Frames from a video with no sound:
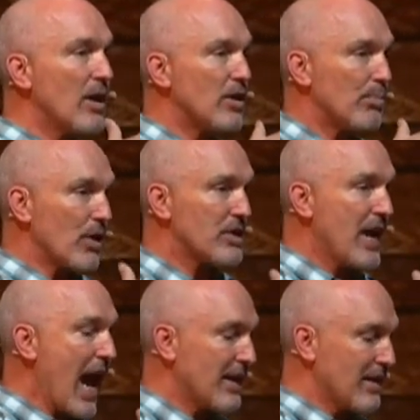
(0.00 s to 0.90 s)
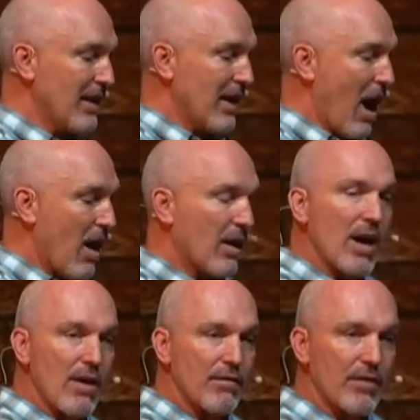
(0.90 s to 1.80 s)
to protect our
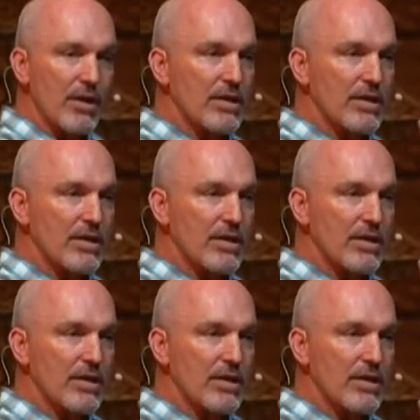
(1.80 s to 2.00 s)
comfort,